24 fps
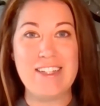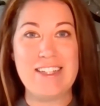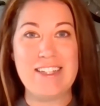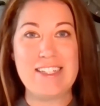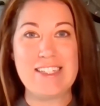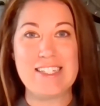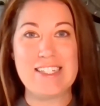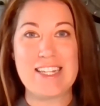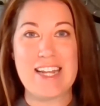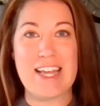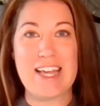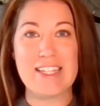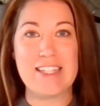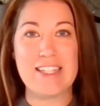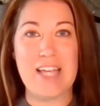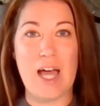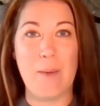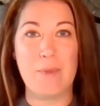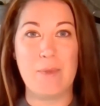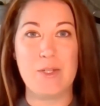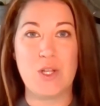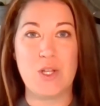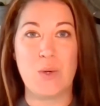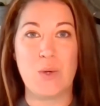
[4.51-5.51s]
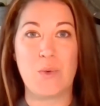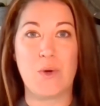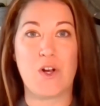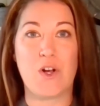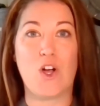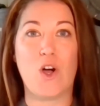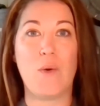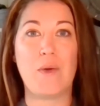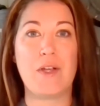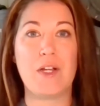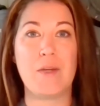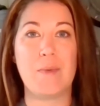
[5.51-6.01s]
In today's episode, we're
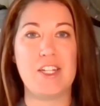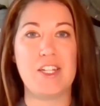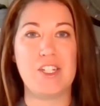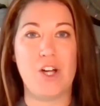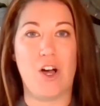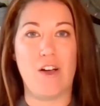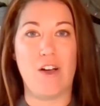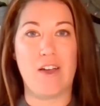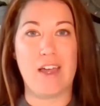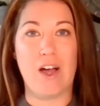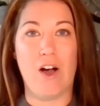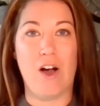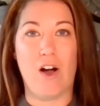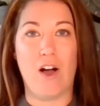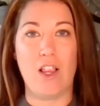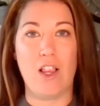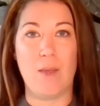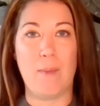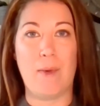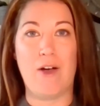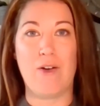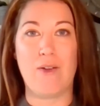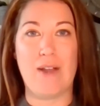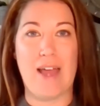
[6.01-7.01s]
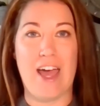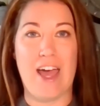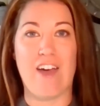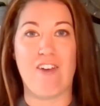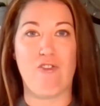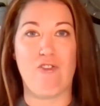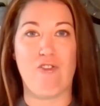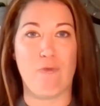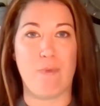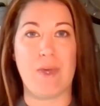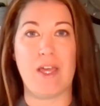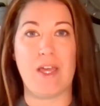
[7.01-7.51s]
going to be talking all about
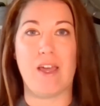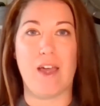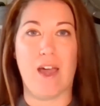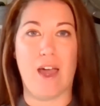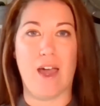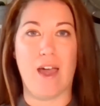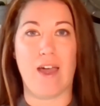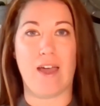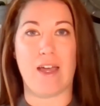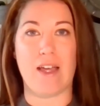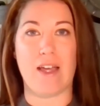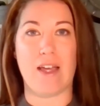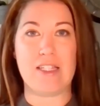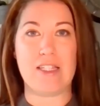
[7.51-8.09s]
FBAs.